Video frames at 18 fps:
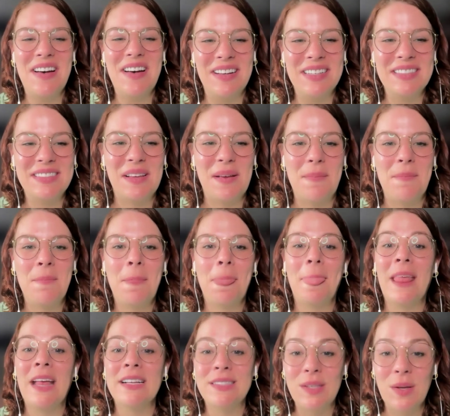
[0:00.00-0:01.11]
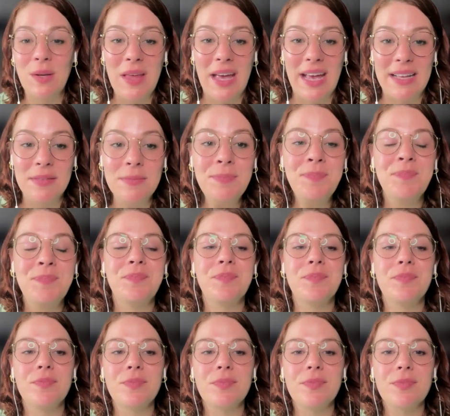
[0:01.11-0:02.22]
Awesome. So then,
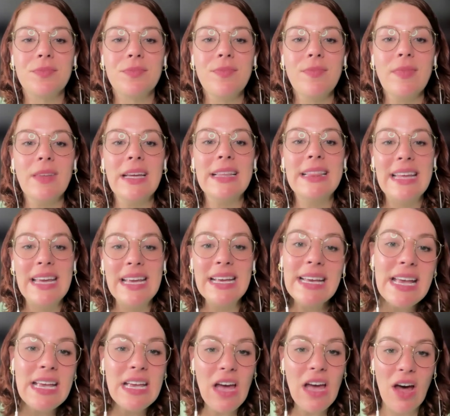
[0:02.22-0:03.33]
thinking